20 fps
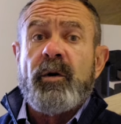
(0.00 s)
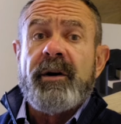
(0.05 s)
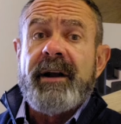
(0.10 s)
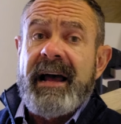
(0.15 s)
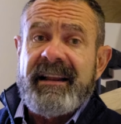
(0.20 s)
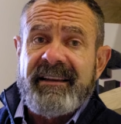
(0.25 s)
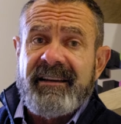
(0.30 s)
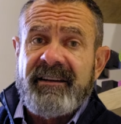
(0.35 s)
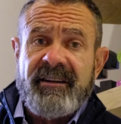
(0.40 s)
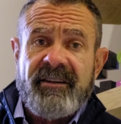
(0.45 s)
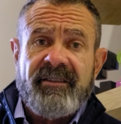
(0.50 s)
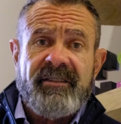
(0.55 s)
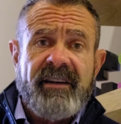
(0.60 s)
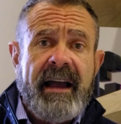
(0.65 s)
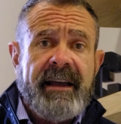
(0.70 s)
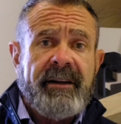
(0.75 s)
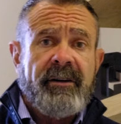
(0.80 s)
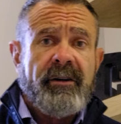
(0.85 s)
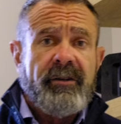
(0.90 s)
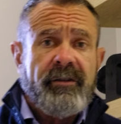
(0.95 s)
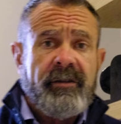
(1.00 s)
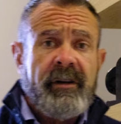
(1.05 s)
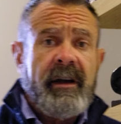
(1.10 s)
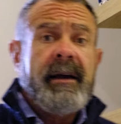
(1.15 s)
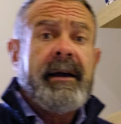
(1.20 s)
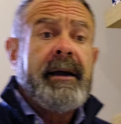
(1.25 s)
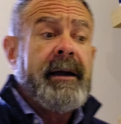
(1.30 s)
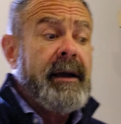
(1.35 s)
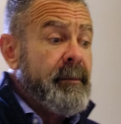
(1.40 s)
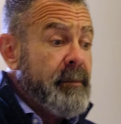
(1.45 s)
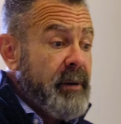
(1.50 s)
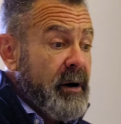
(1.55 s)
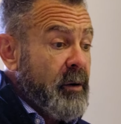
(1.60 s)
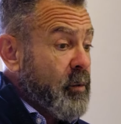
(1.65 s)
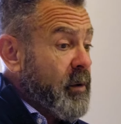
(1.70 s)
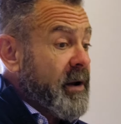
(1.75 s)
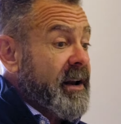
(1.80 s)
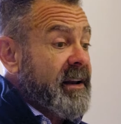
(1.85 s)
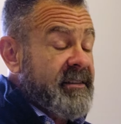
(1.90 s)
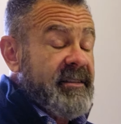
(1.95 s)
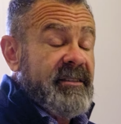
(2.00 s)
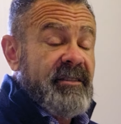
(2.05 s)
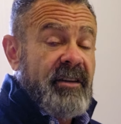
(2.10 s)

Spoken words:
we're not the designers, but when it's